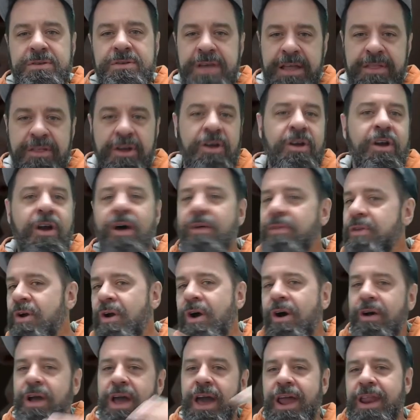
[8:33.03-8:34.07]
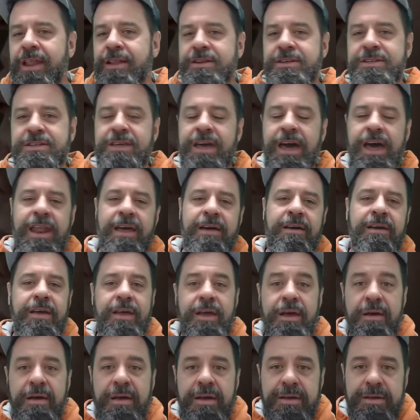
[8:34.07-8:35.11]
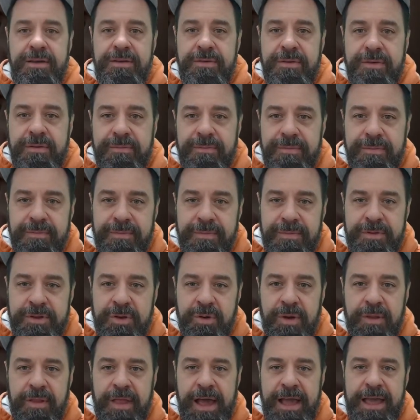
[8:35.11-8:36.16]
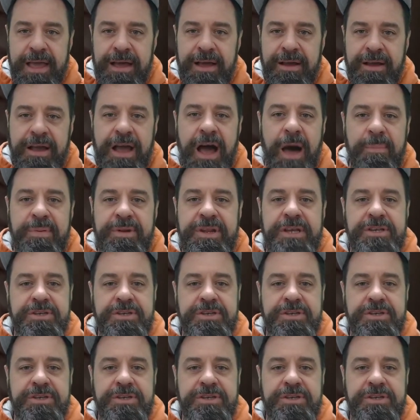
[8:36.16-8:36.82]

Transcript: Like they're all kind of doing like a competition.